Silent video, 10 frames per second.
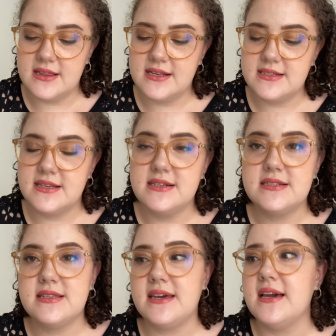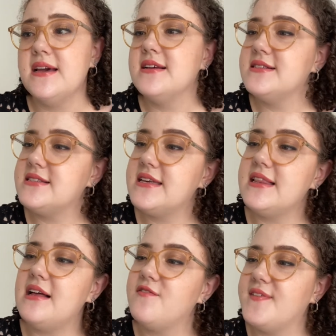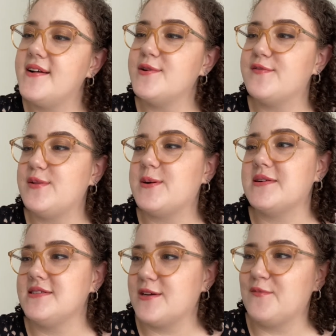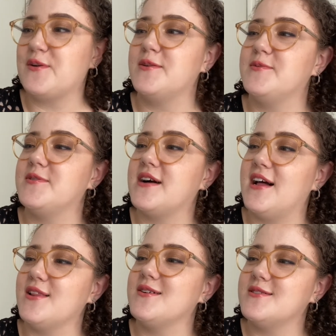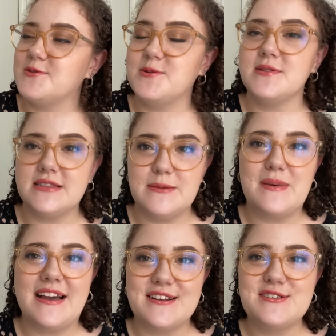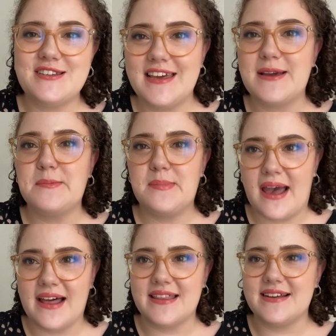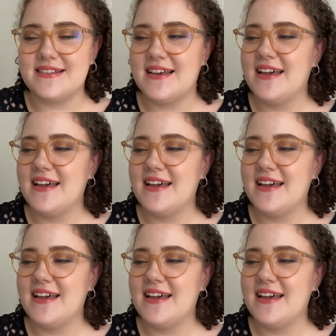This is the Stila Field of Florals Convertible Color Dual Lip and Cheek palette,